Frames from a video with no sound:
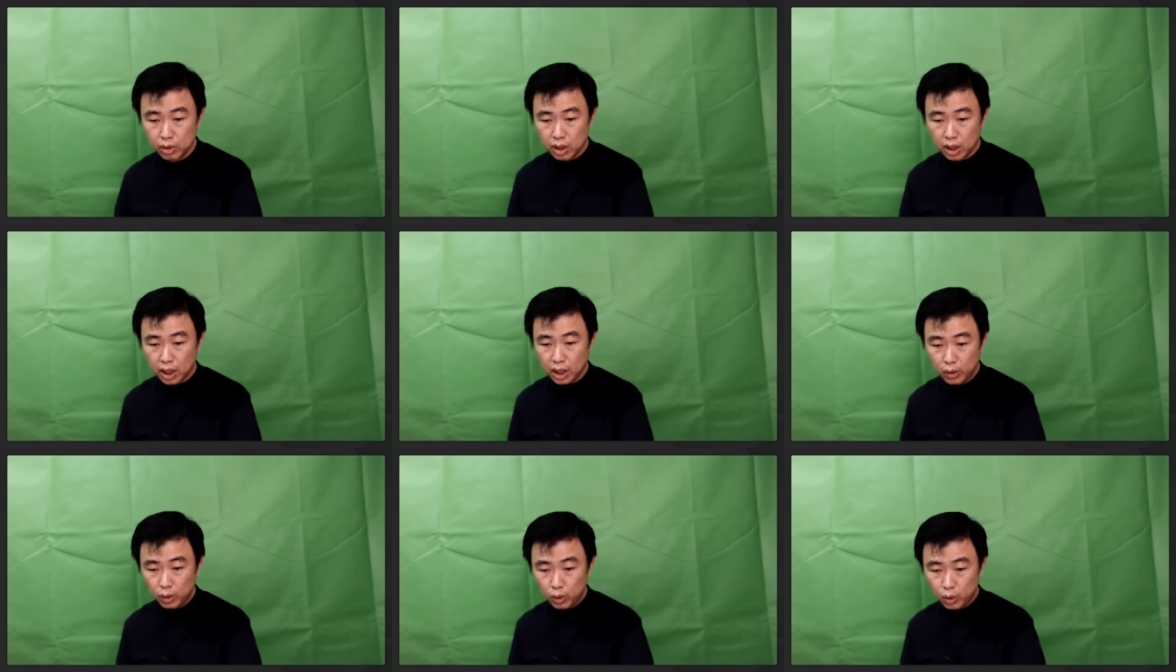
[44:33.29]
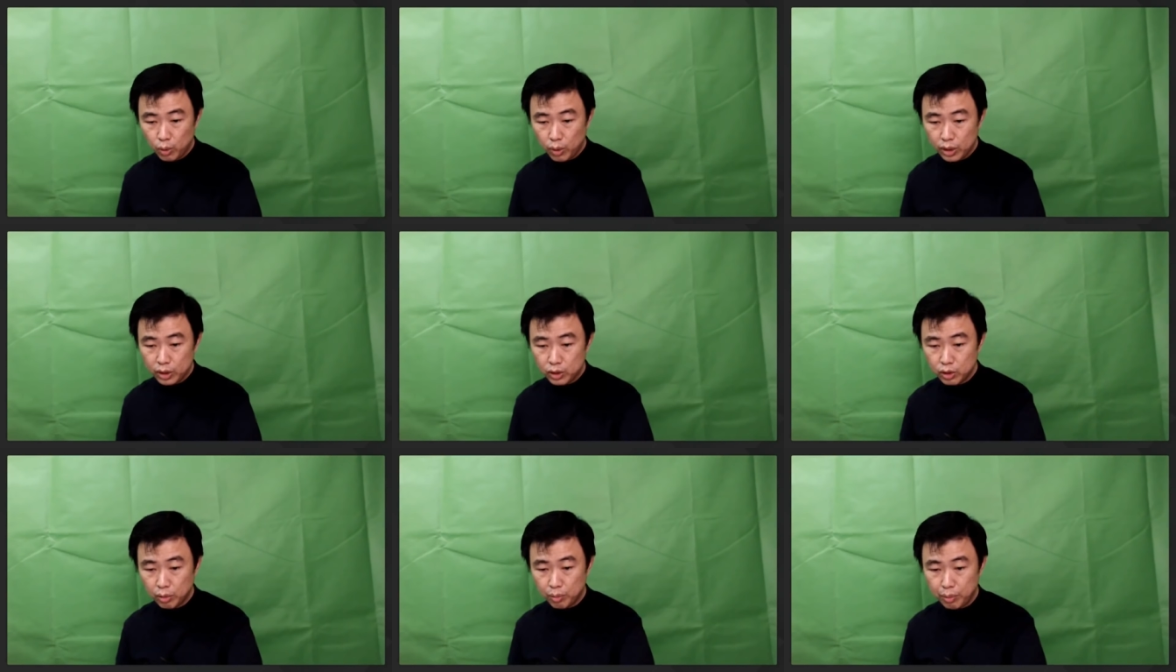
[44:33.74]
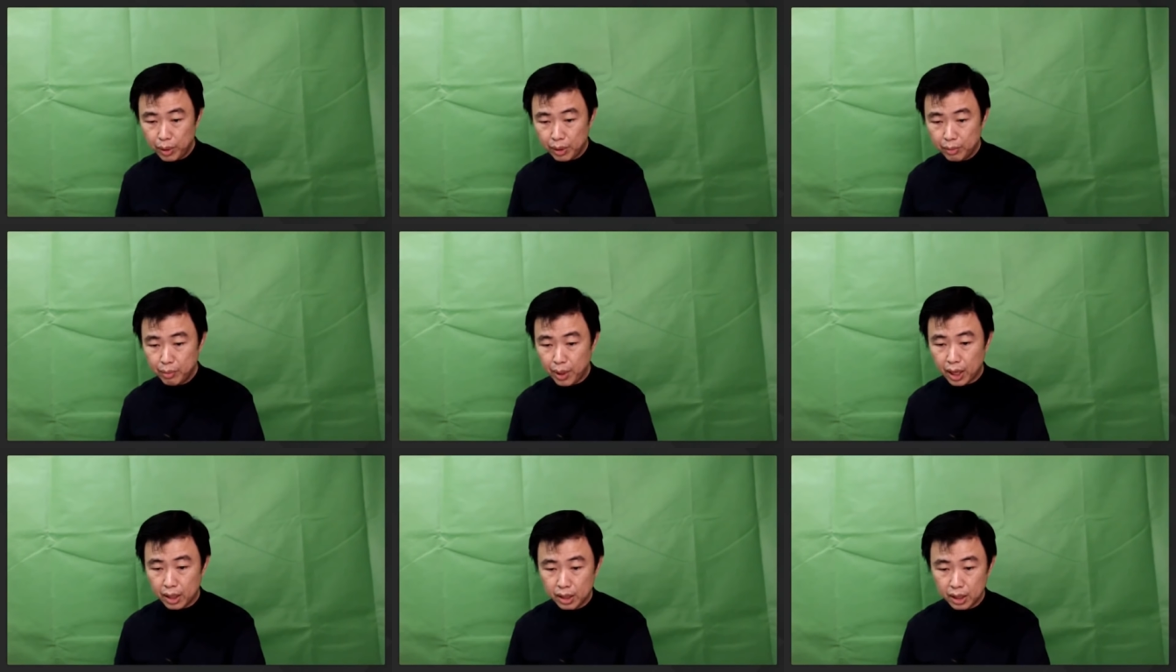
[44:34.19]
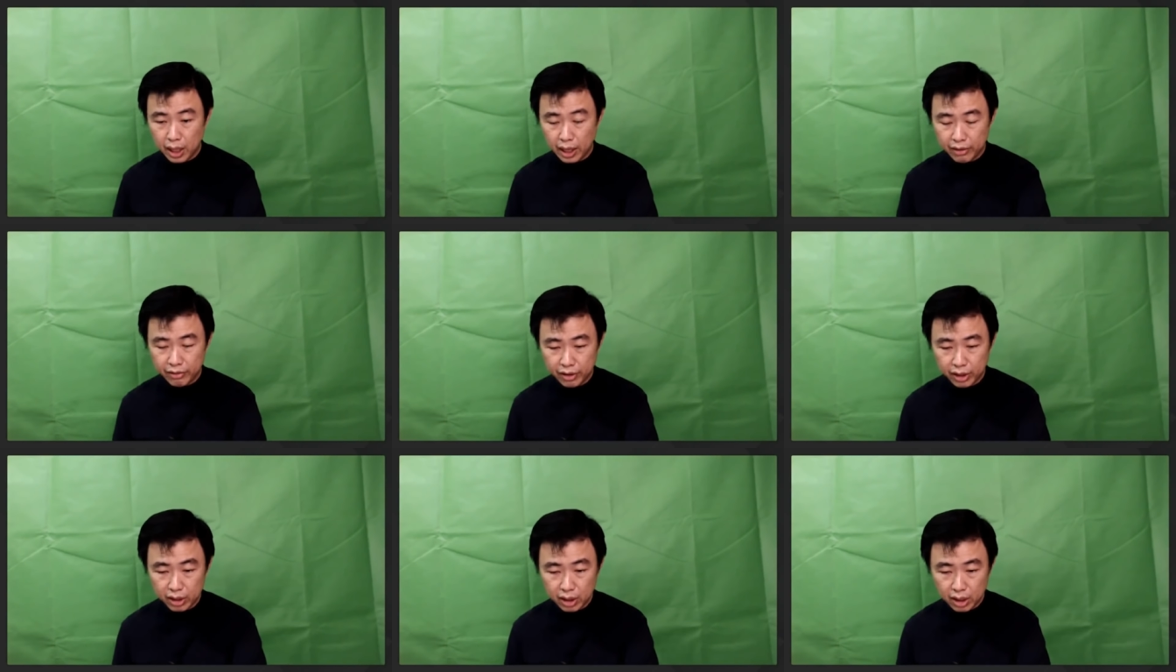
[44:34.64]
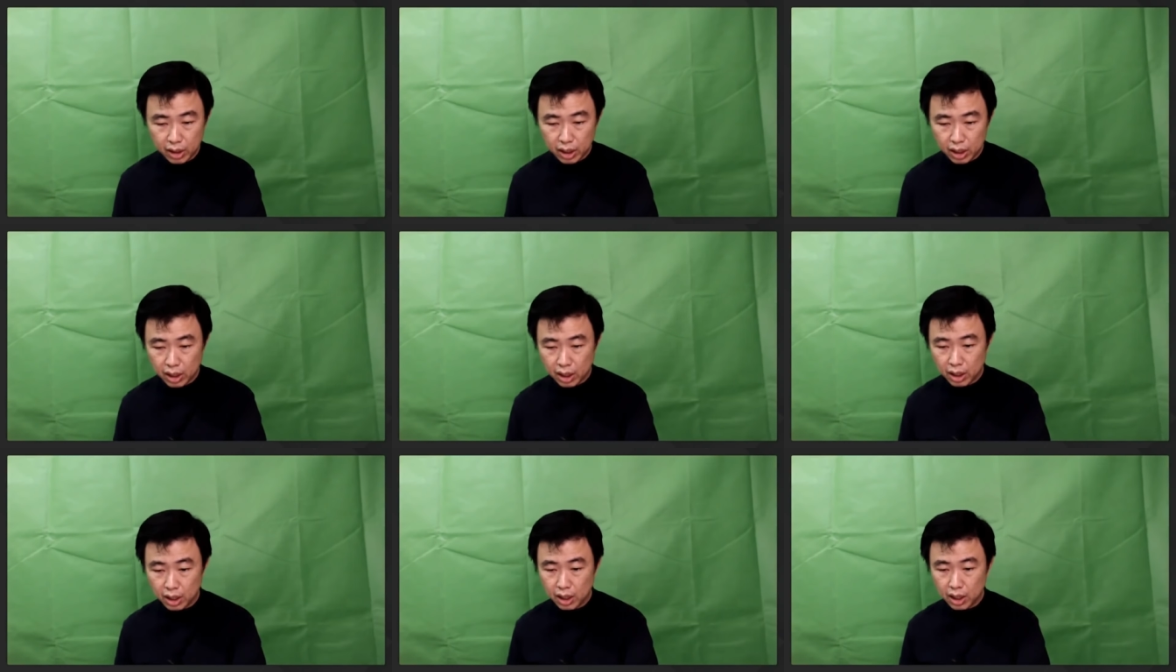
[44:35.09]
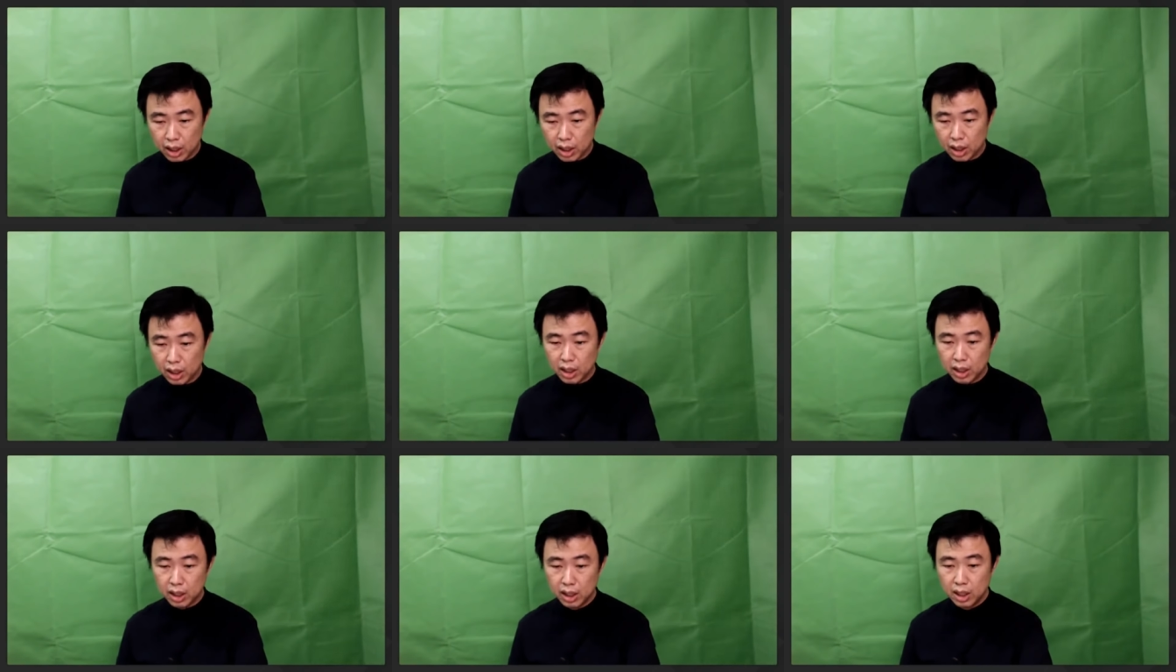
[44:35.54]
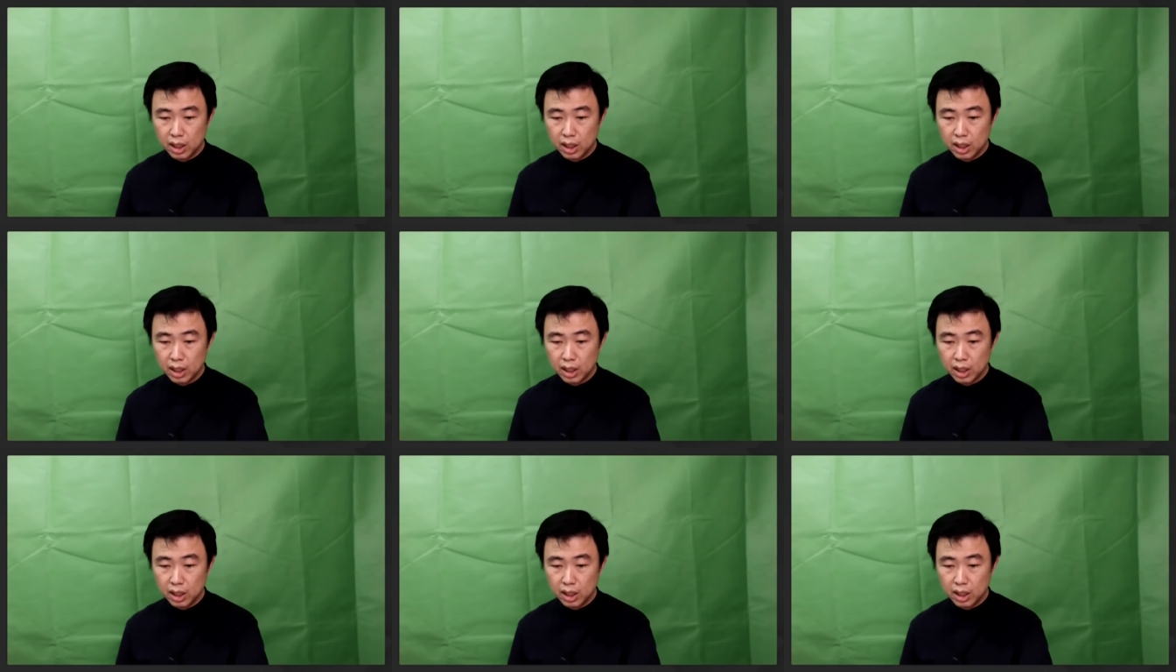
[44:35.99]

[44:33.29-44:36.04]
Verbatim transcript: I don't know what is your bing partner having. Uh,